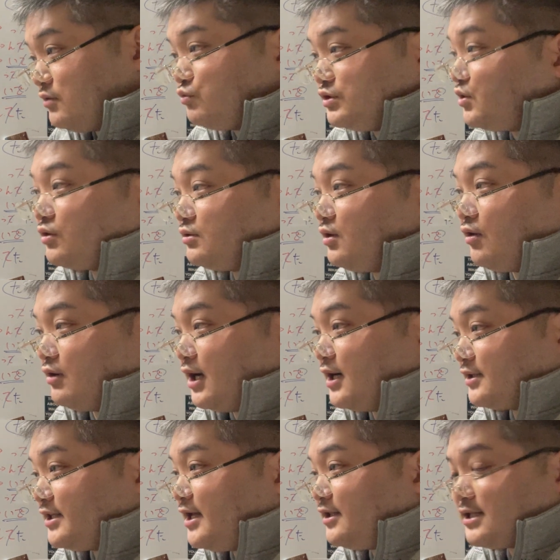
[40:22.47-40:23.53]
we don't know.
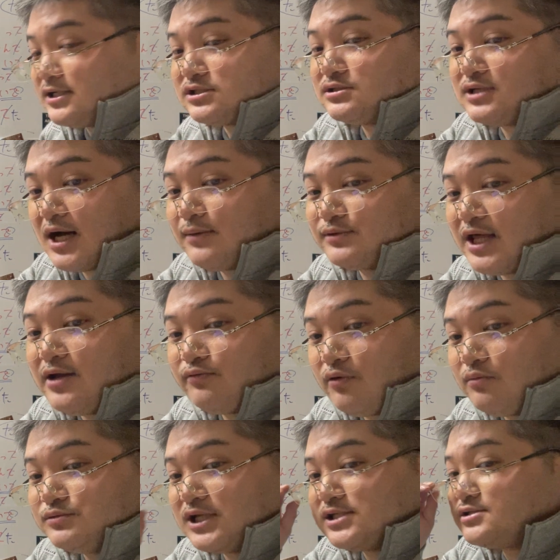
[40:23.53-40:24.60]
Te
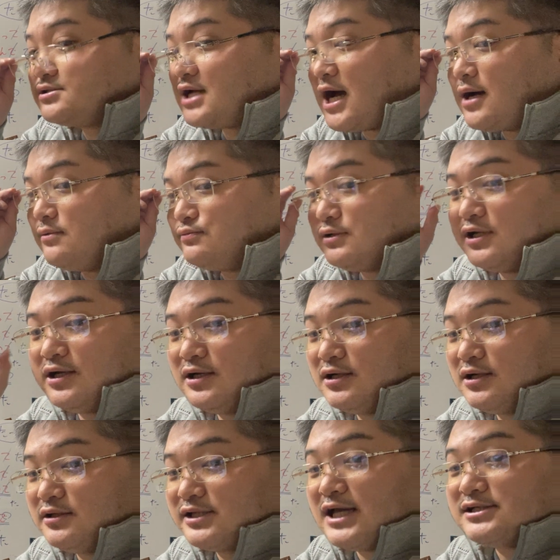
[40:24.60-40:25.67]
form doesn't have
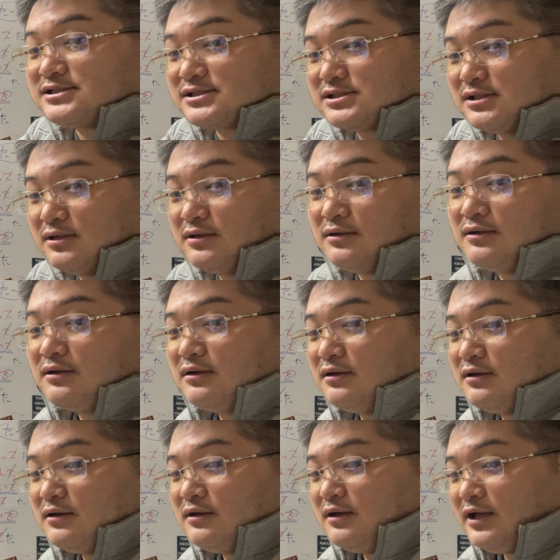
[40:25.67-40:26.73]
tense.
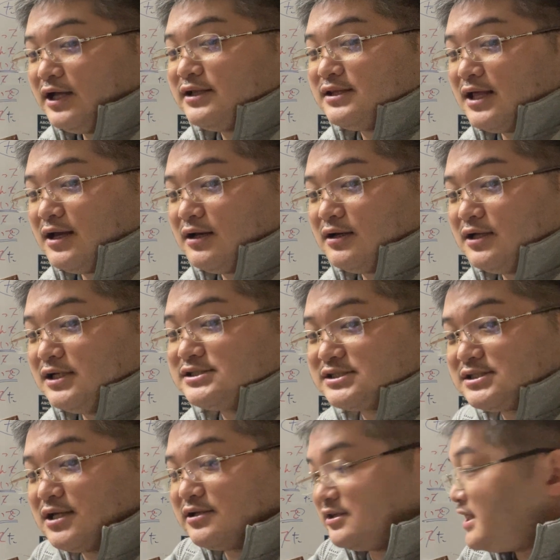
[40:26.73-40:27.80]
It's
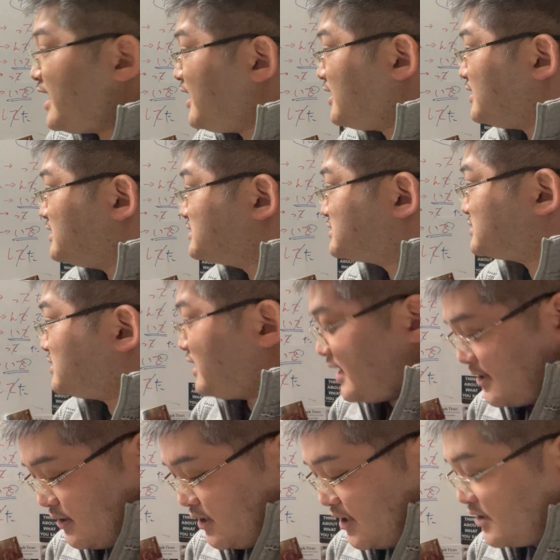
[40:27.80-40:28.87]
the te is
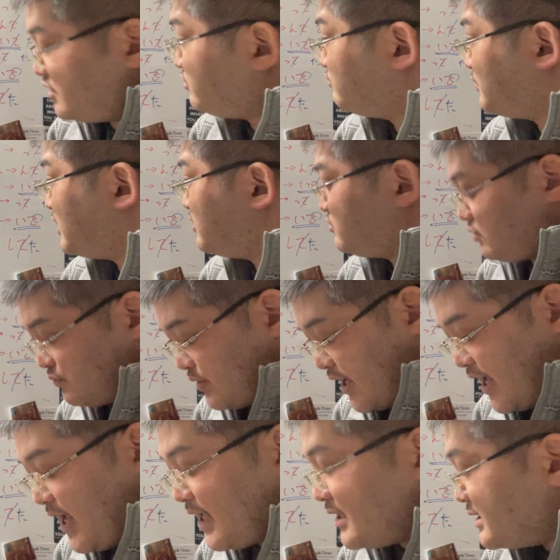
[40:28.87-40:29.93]
equivalent of
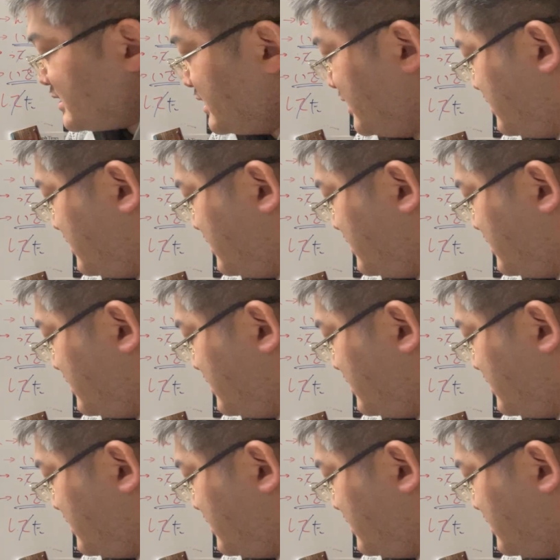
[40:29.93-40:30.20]
end.